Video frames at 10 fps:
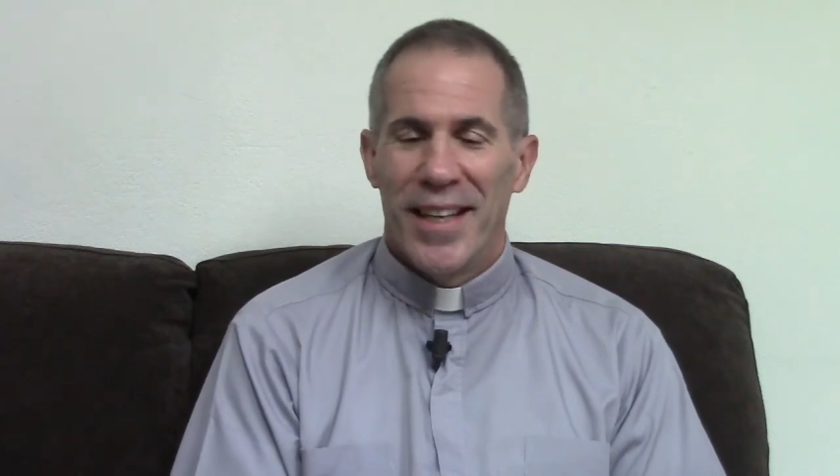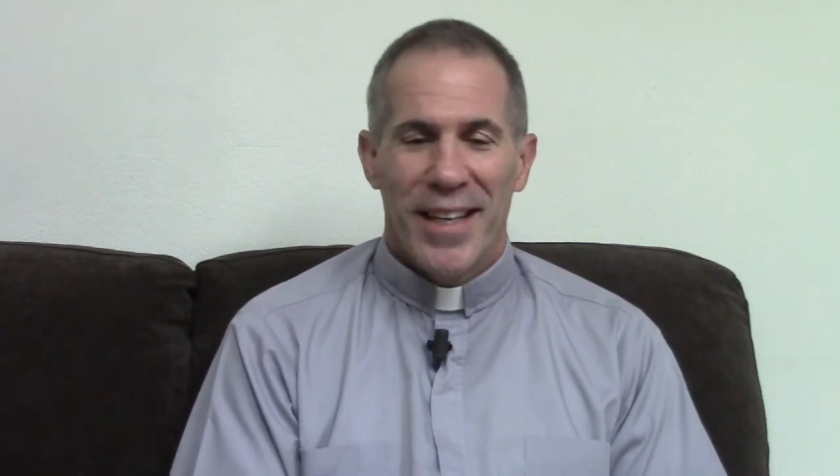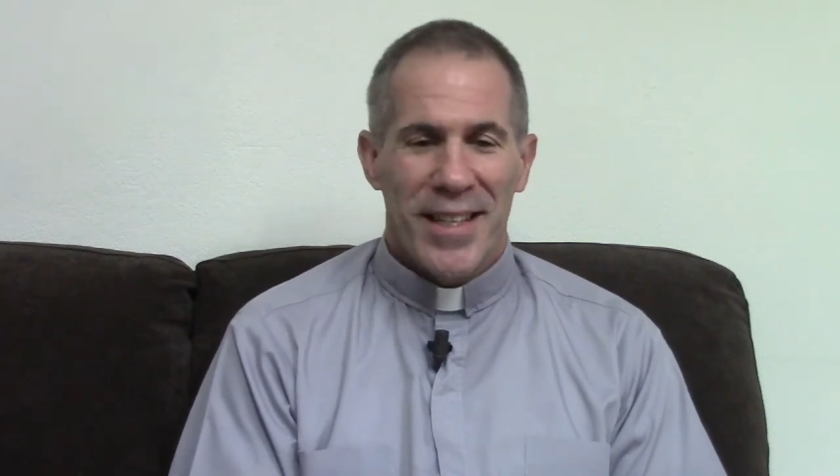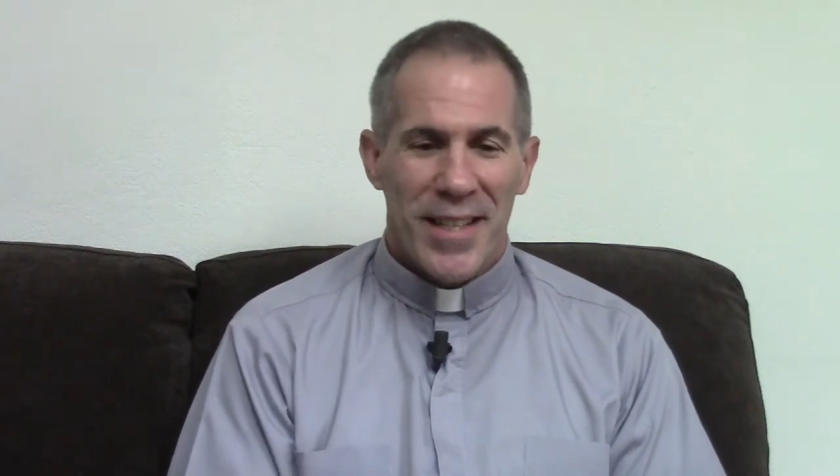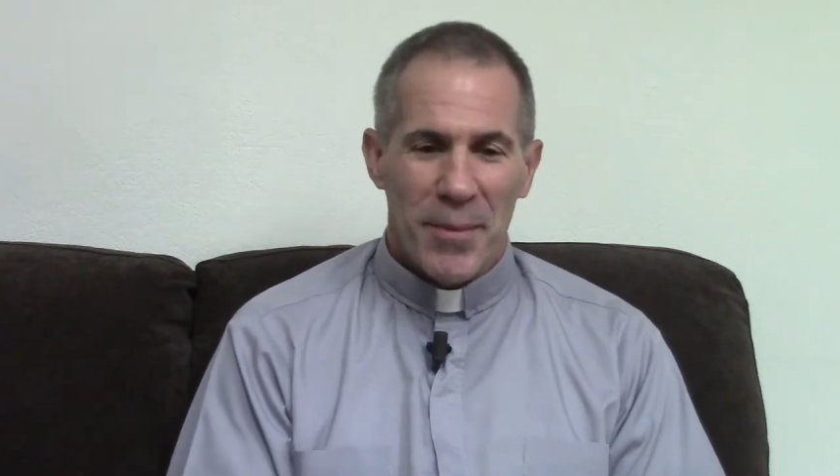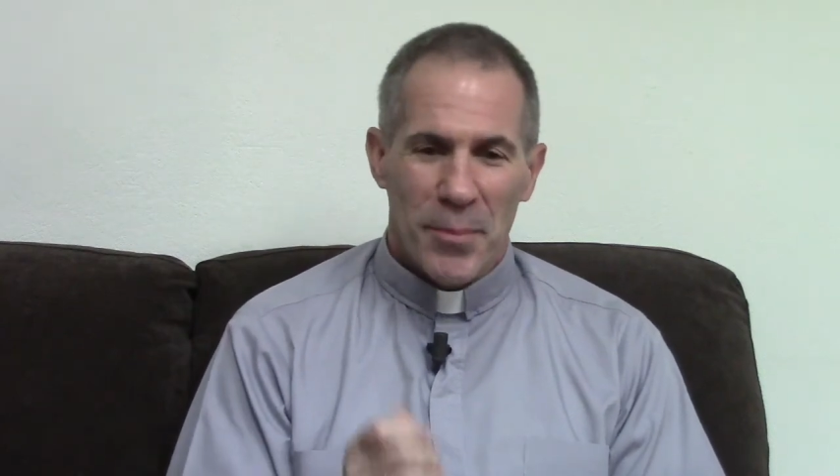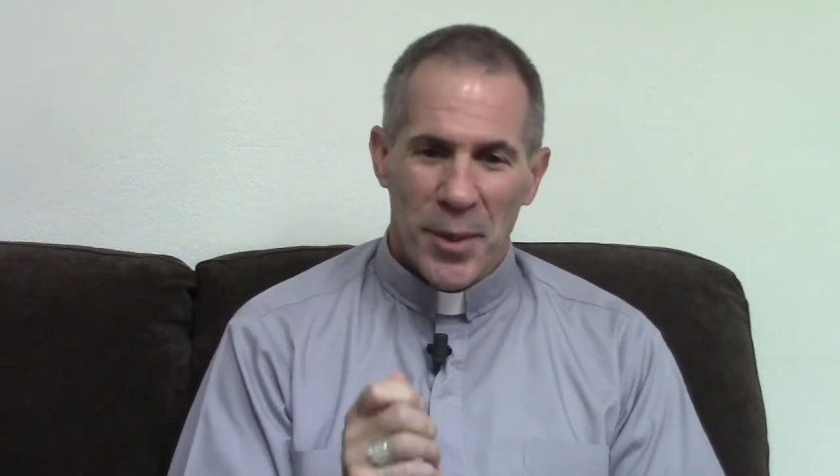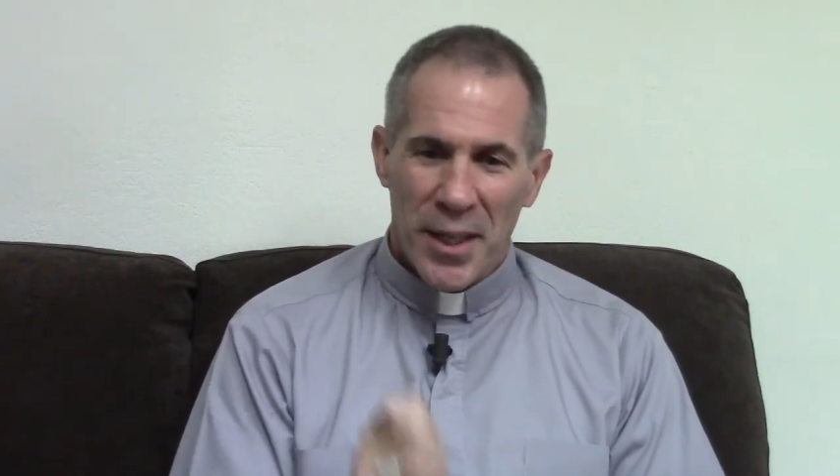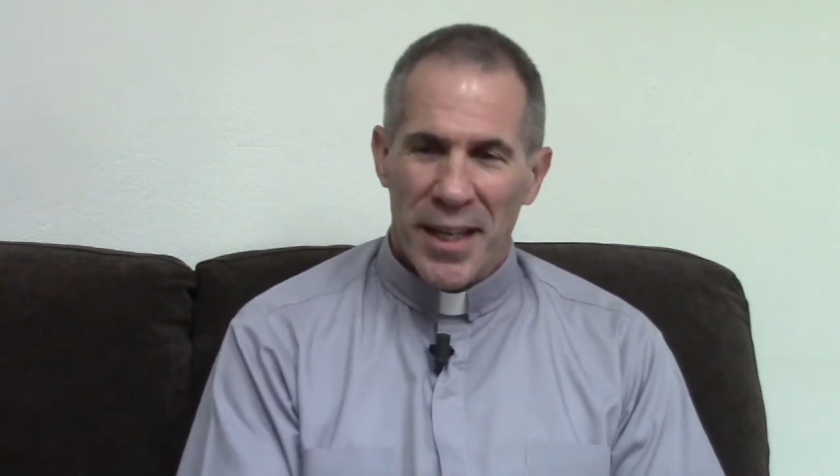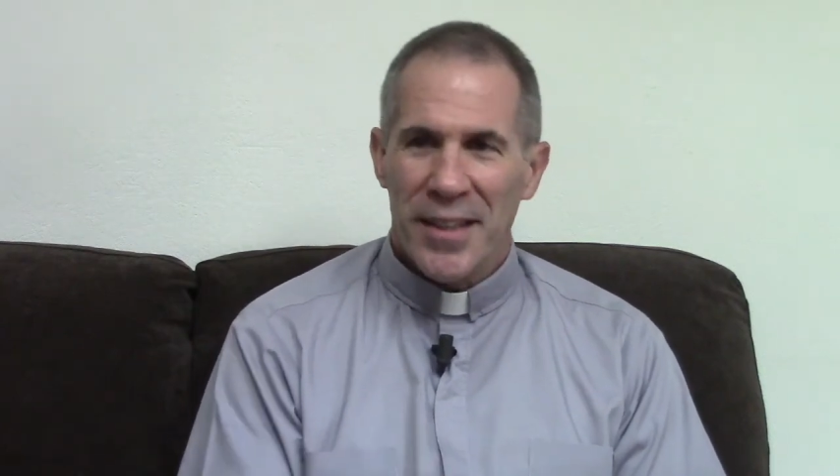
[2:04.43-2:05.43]
is I
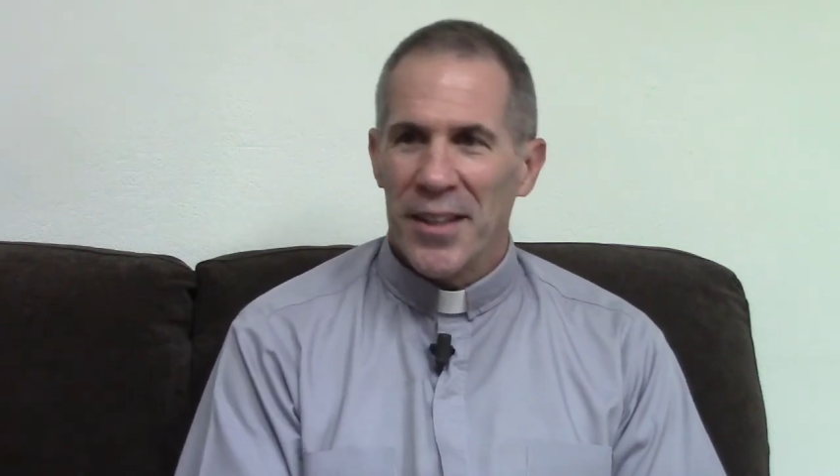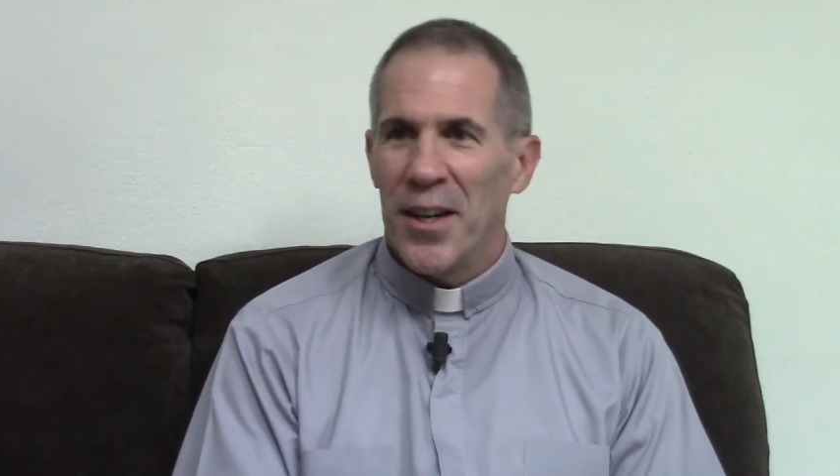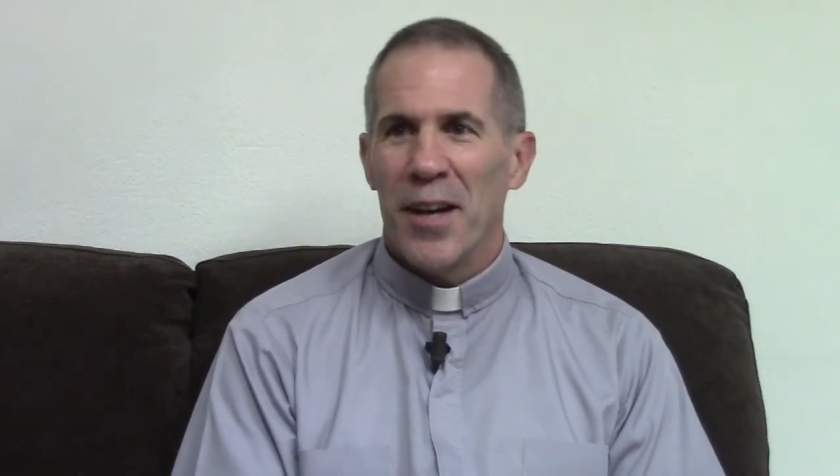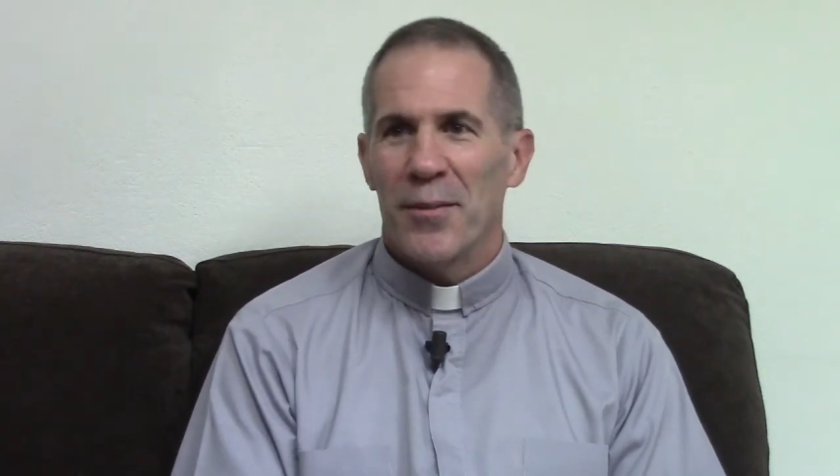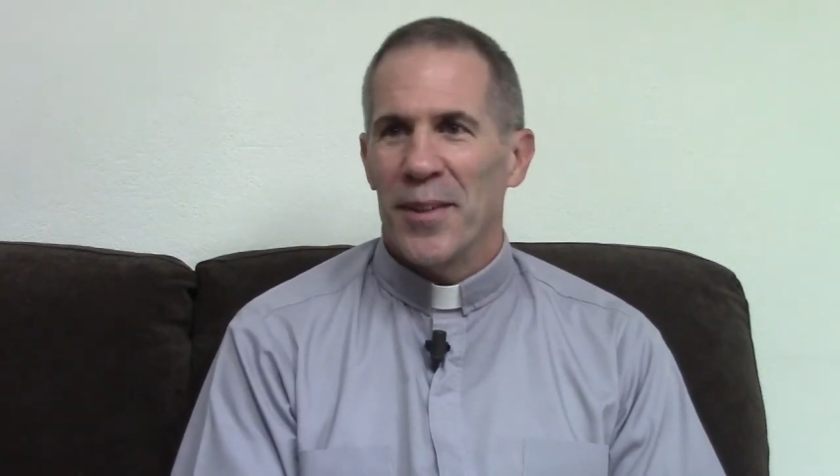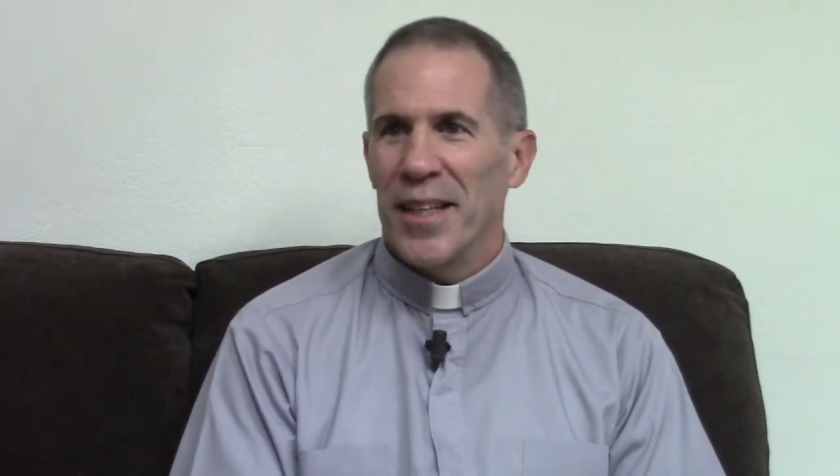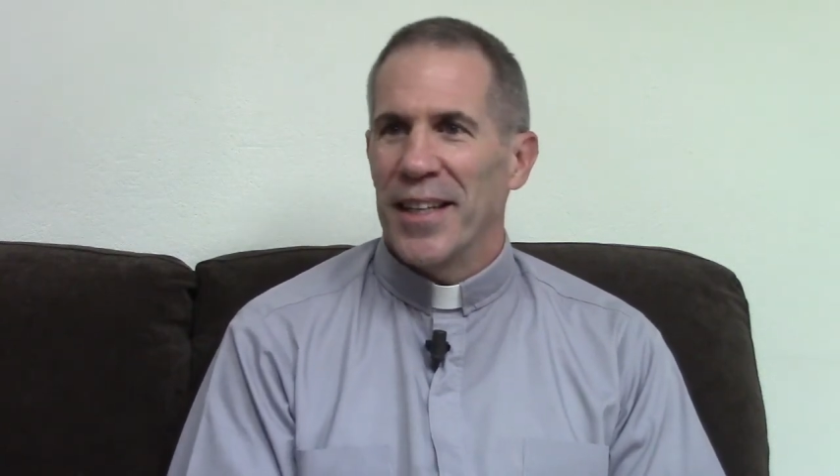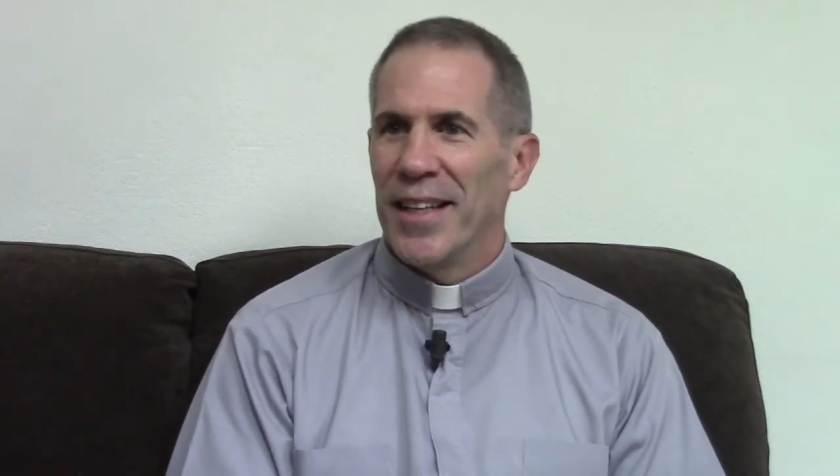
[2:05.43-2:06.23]
put on the coffee.